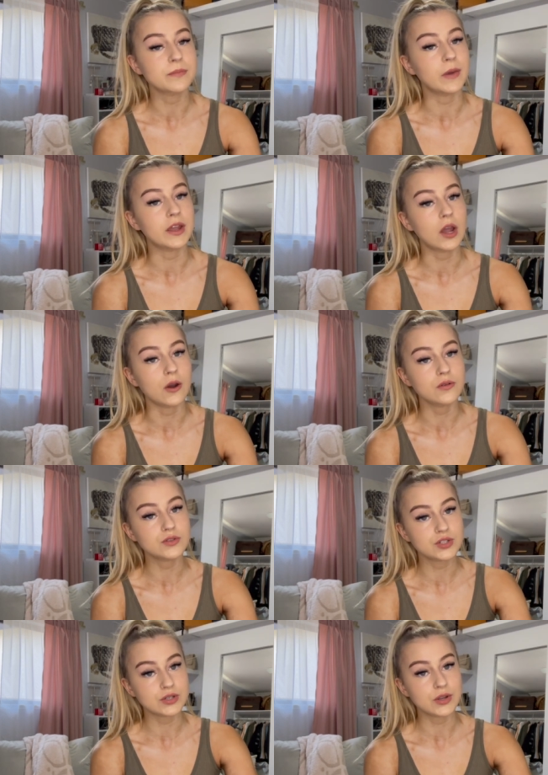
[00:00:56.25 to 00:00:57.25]
My
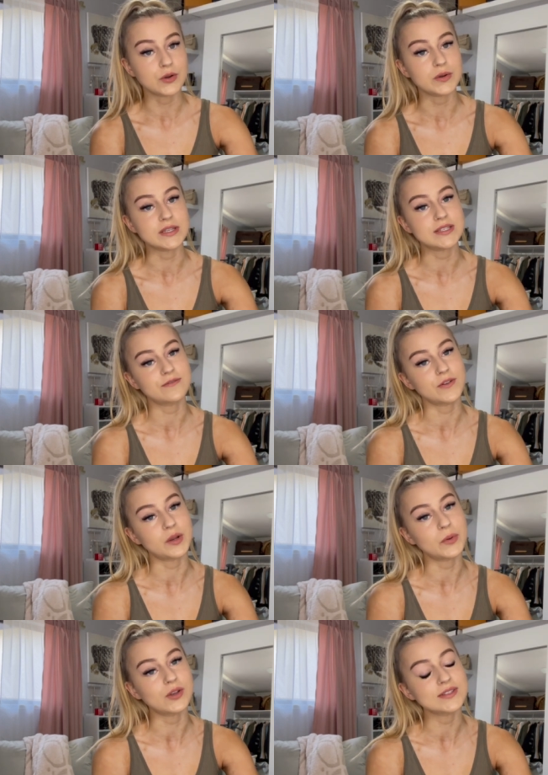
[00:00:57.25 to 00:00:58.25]
coach, who is Frida
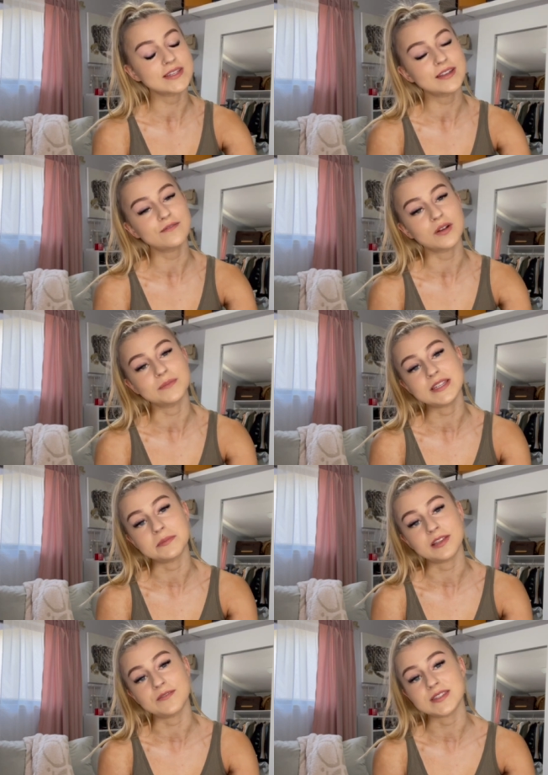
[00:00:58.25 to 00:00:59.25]
Paulsen from Team
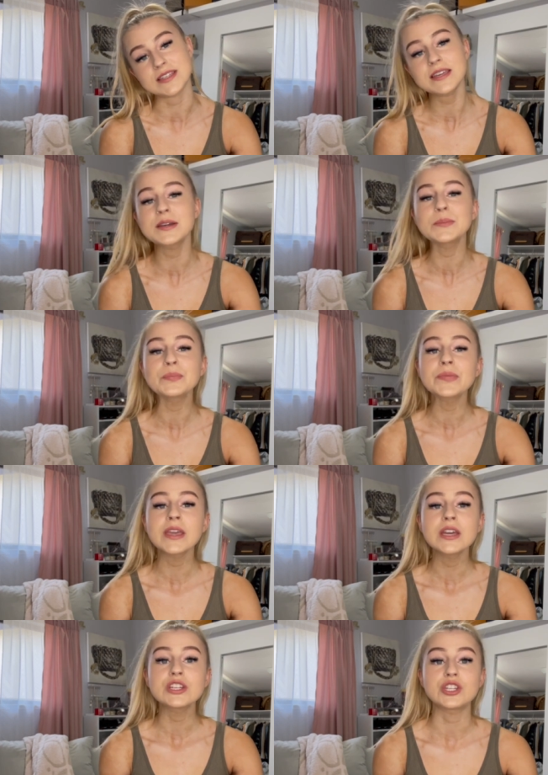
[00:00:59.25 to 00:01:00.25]
Elite Physique,
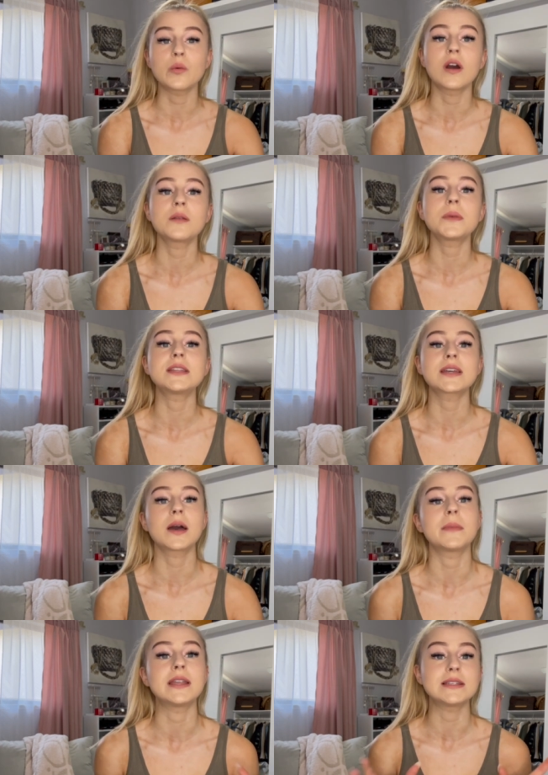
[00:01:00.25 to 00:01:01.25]
she wanted me to
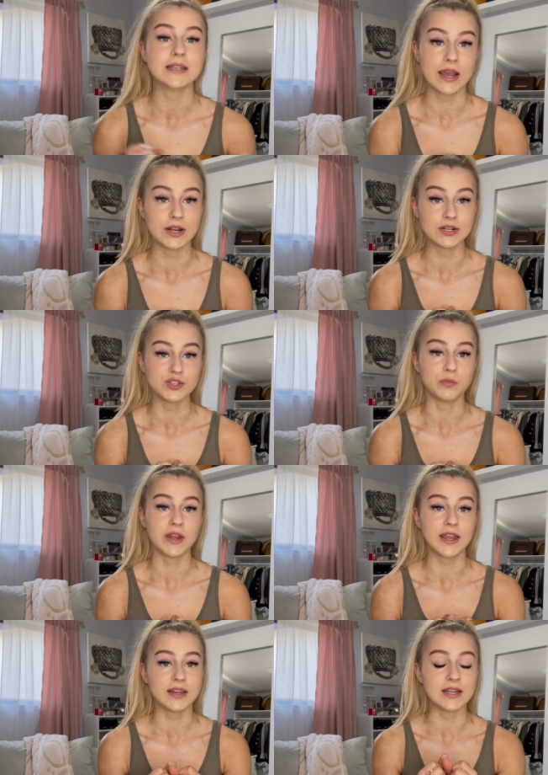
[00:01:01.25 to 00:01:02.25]
come in tighter, so
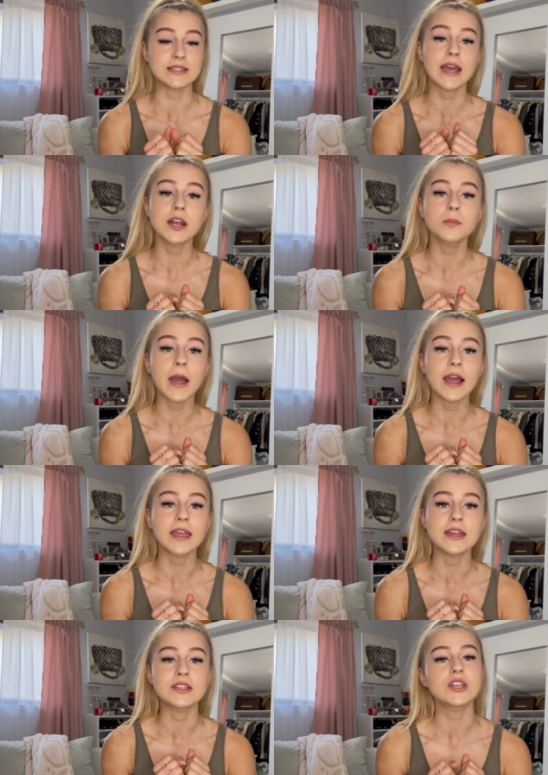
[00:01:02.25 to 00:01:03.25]
bring in a tighter
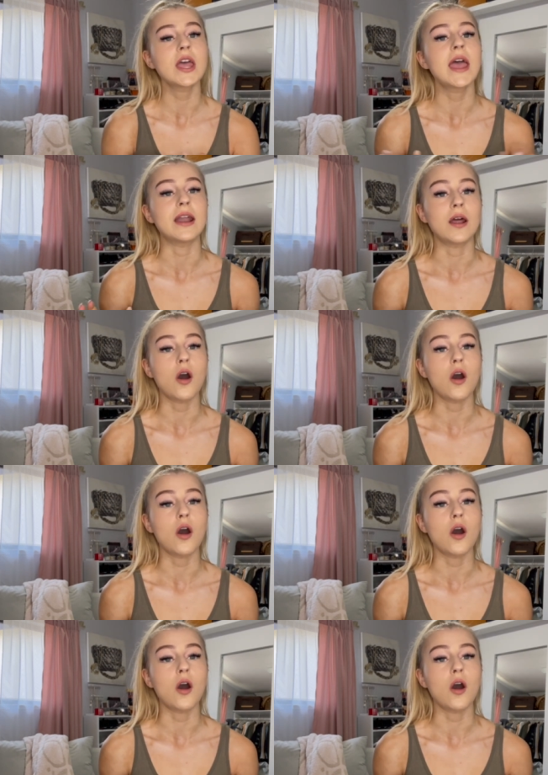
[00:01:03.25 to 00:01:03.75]
package and